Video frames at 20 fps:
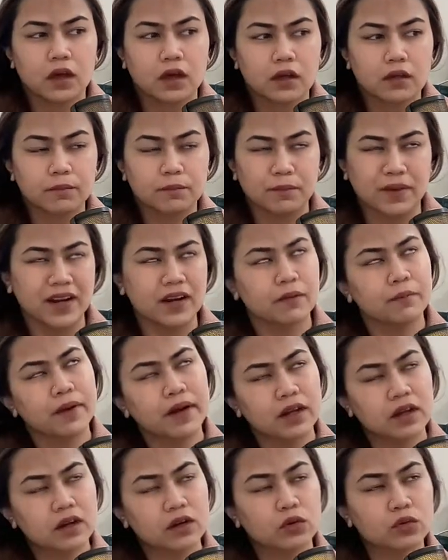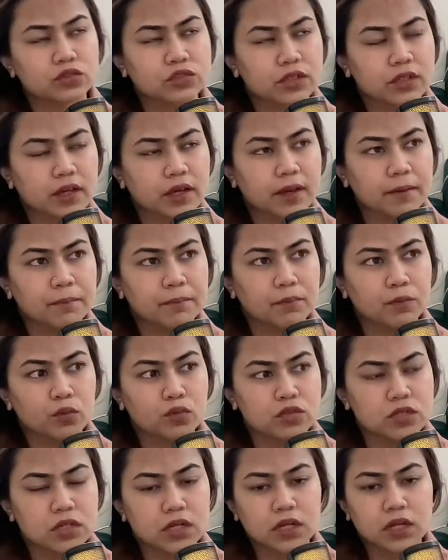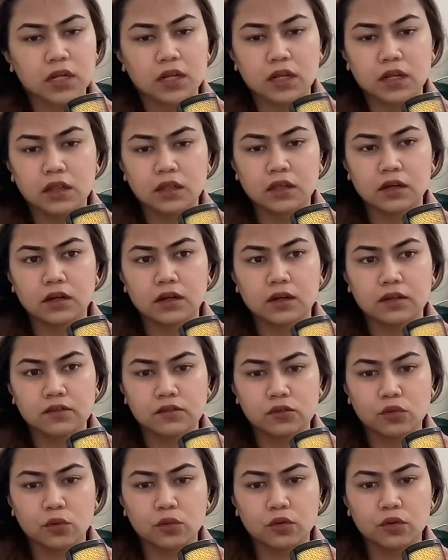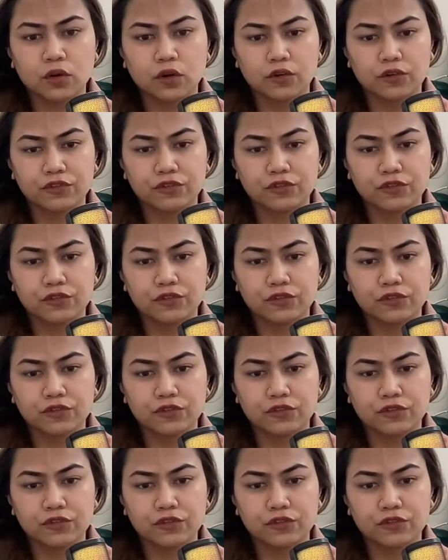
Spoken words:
medical coaching came mostly in the zone of